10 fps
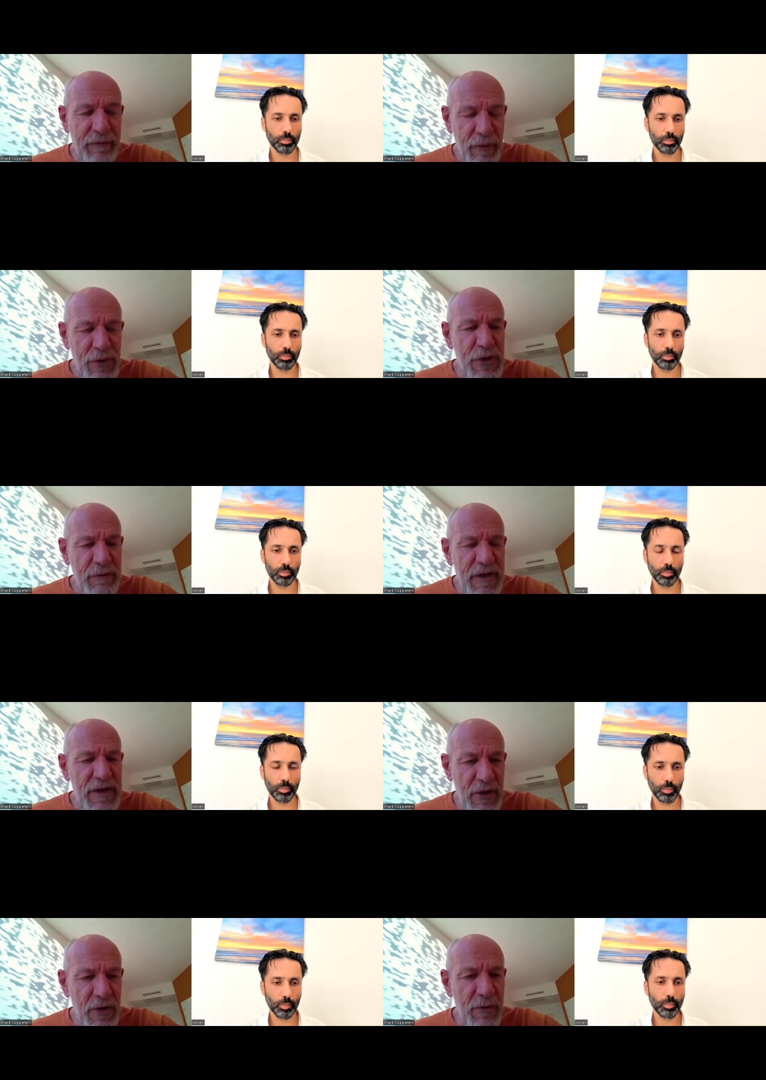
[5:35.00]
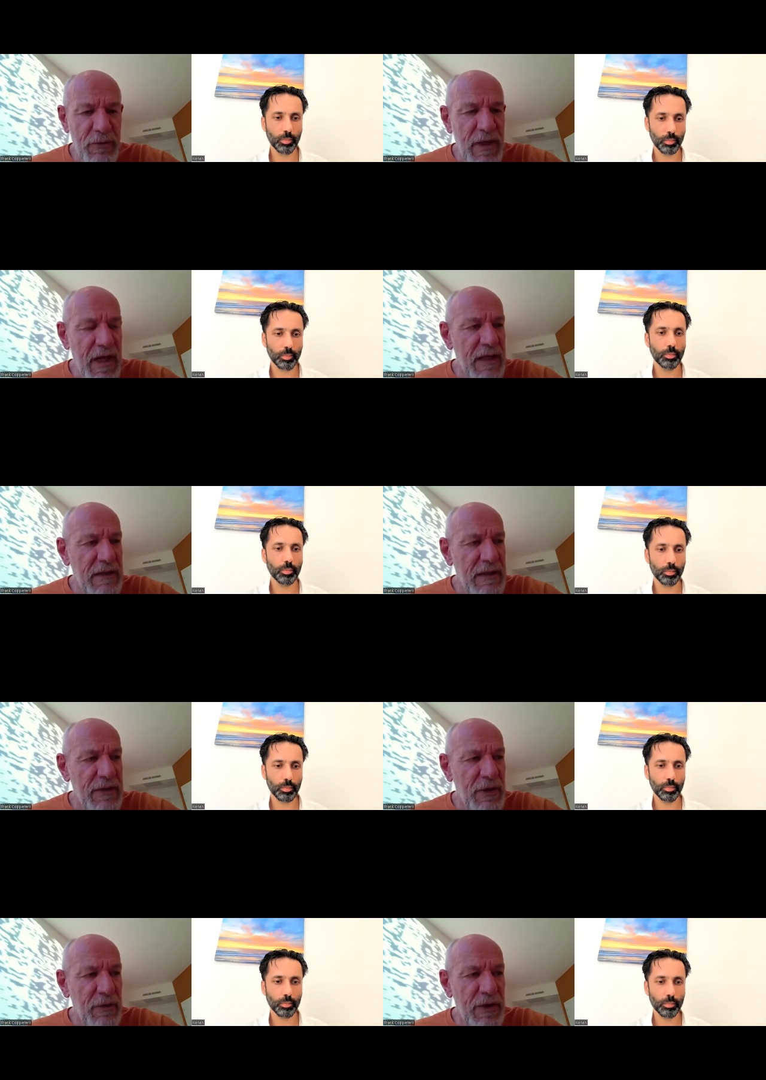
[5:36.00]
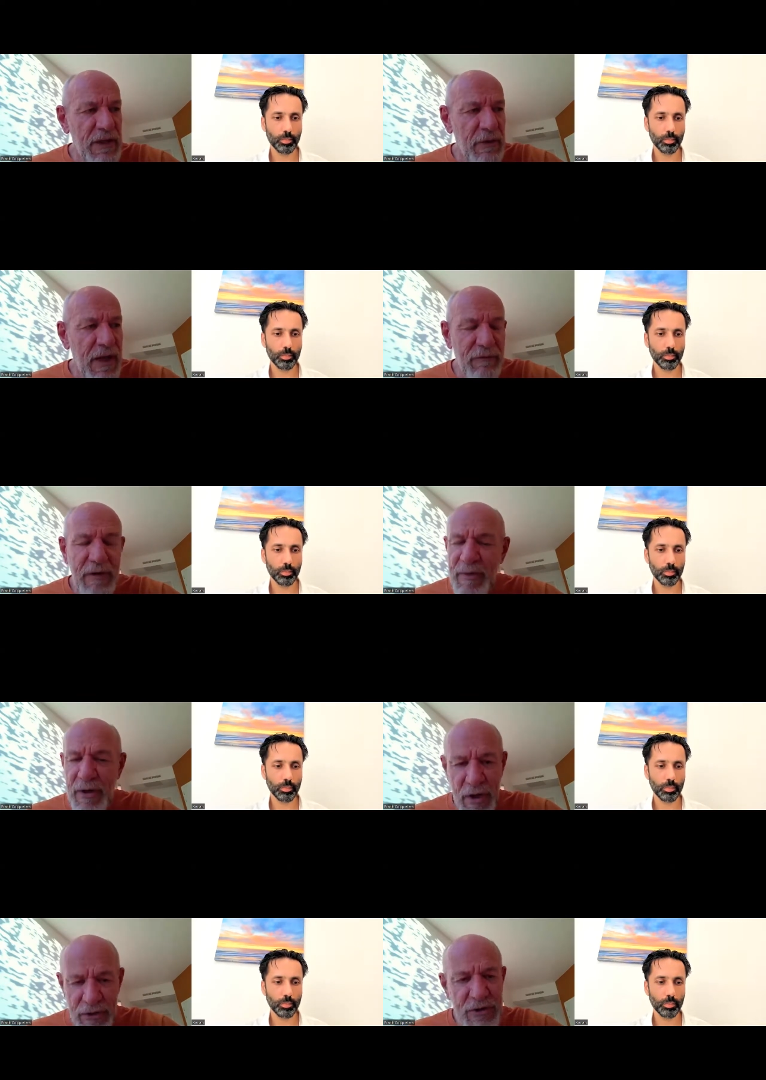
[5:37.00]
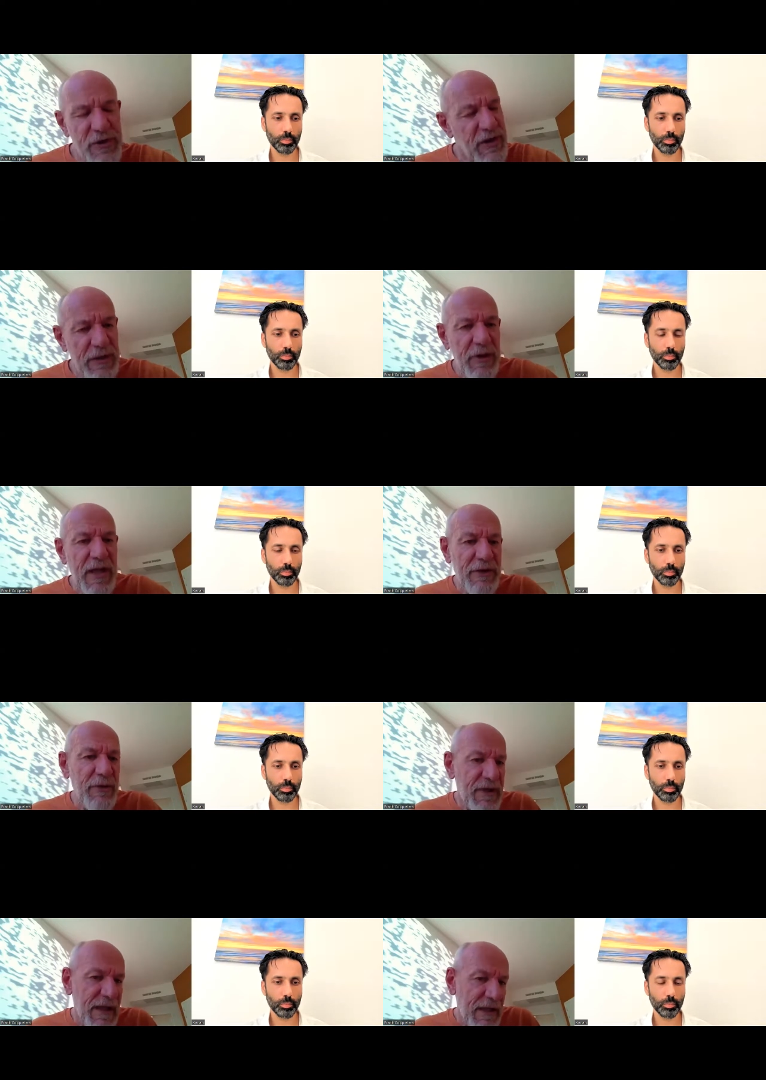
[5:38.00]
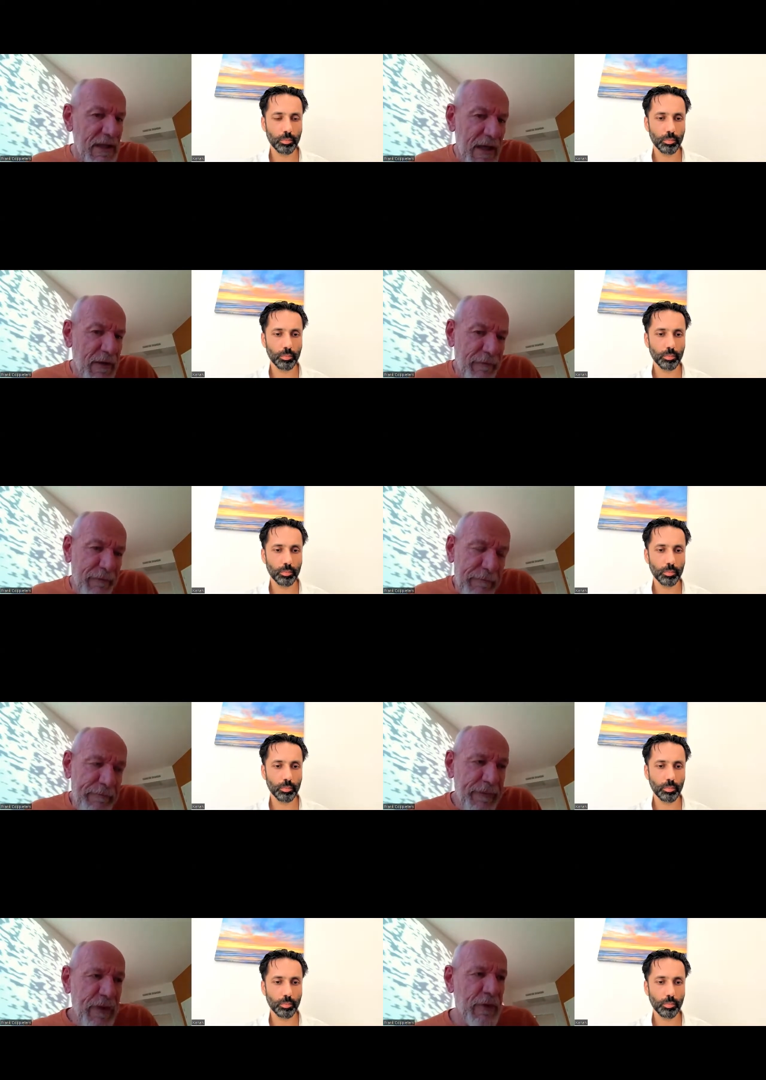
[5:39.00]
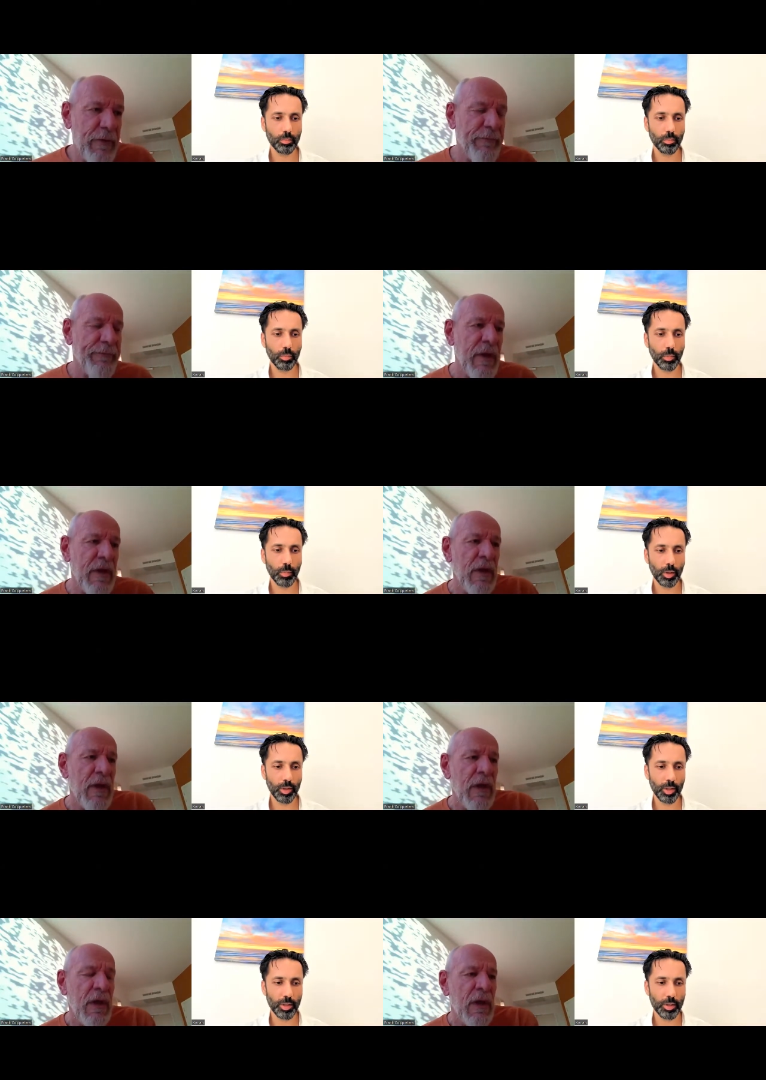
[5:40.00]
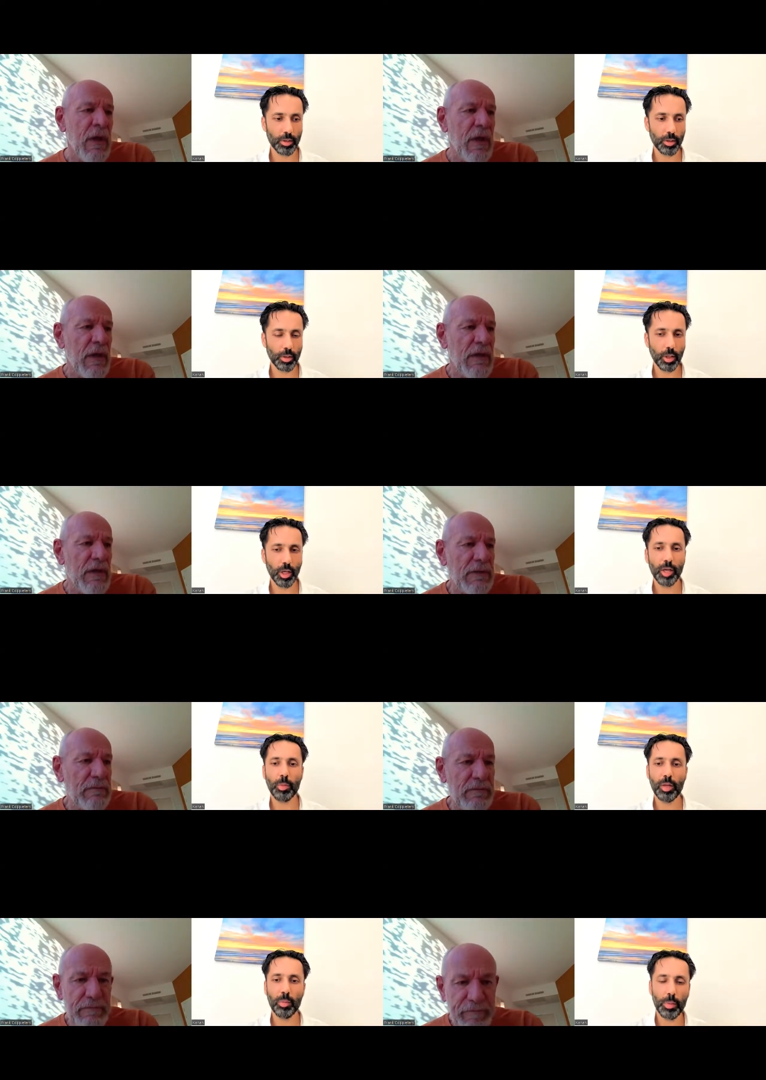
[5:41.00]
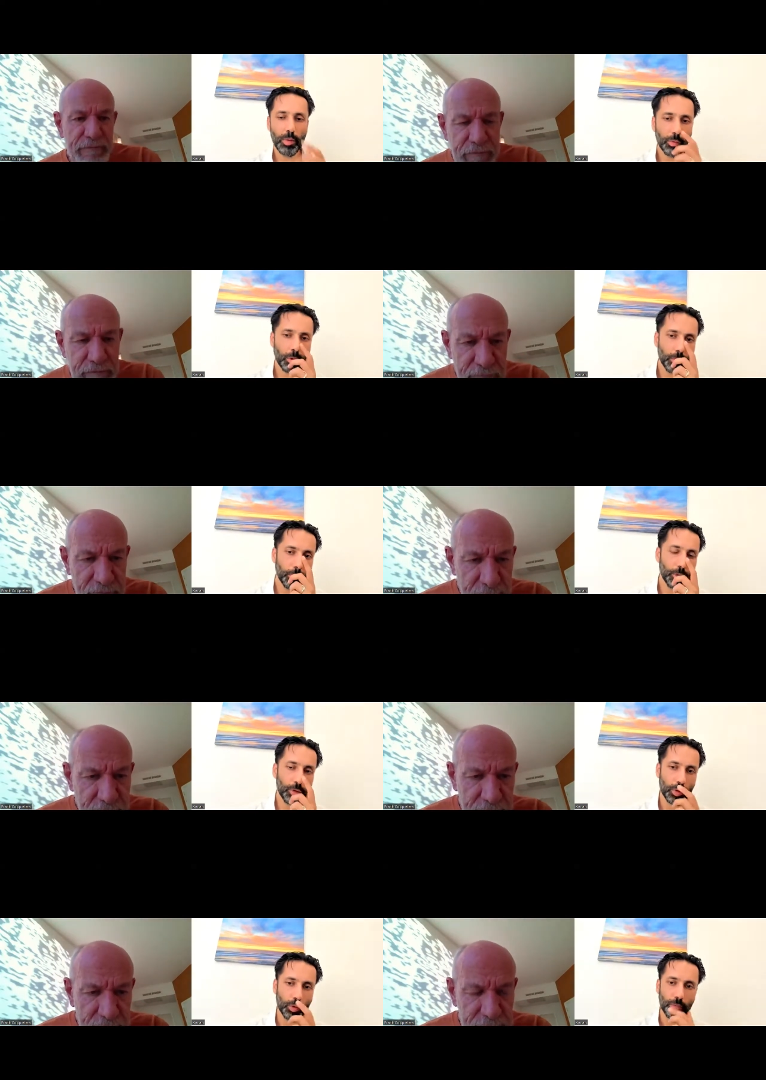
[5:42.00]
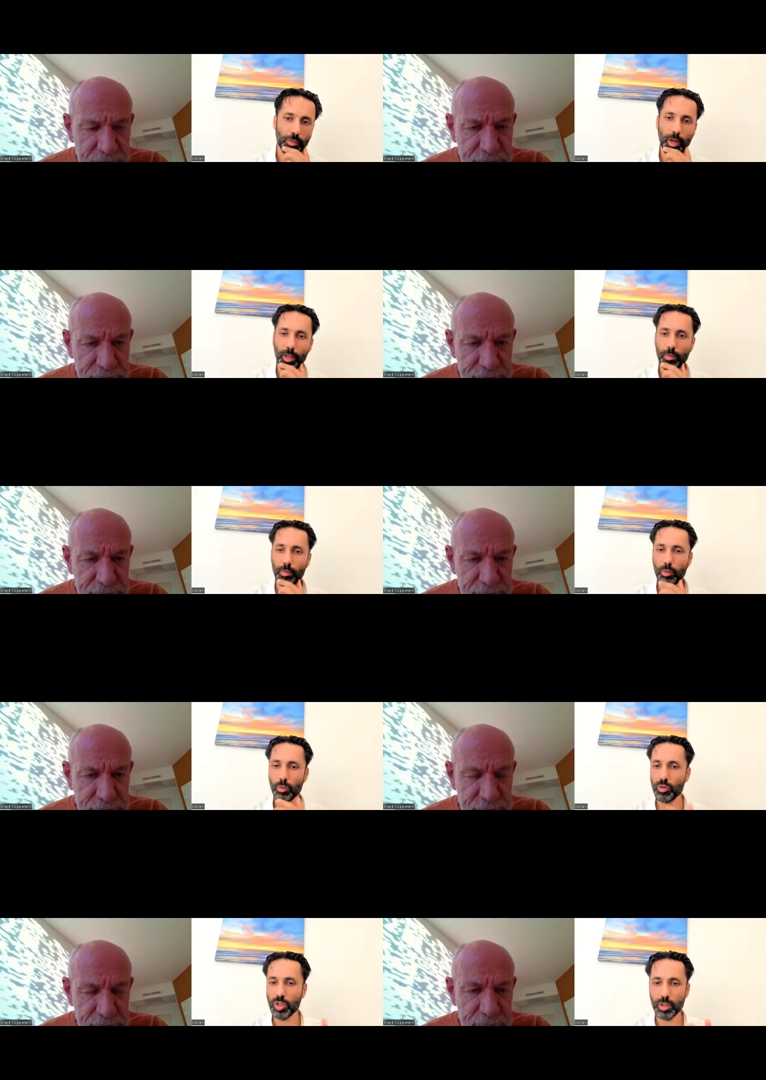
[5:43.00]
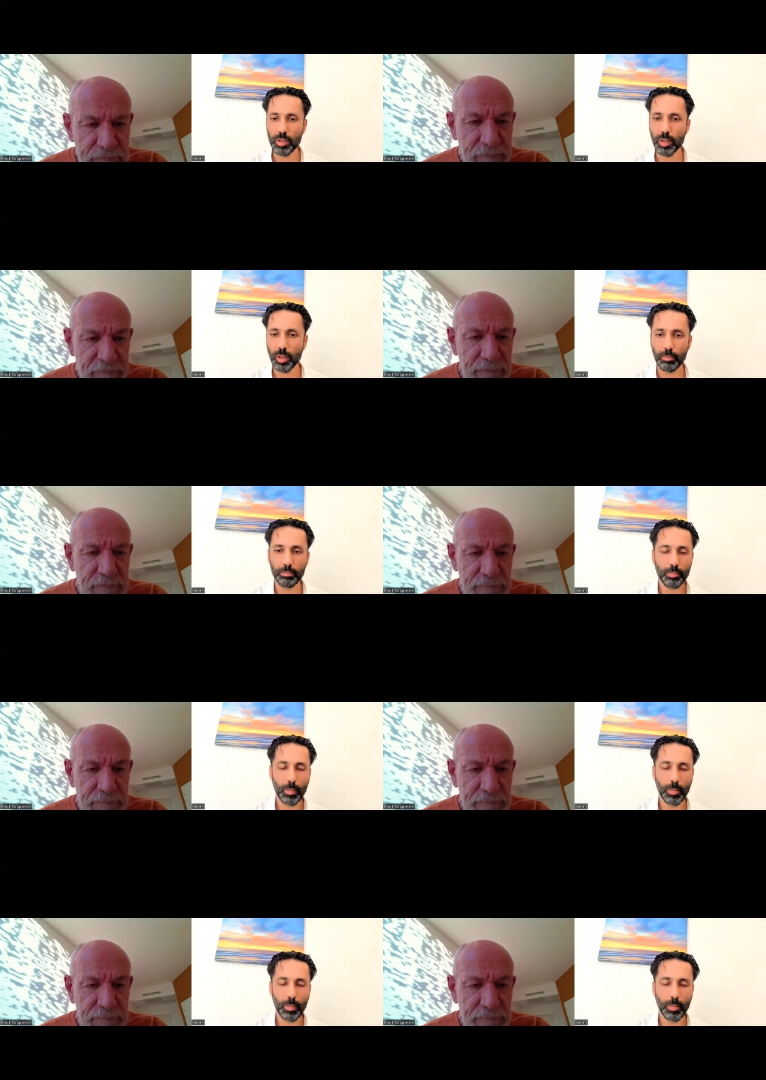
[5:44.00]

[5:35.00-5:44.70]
Speaker 1: a force of its own and it's going to have repercussions in, in your daily life.
Speaker 2: Yes. And maybe for the viewers, Frank, if you could just uh,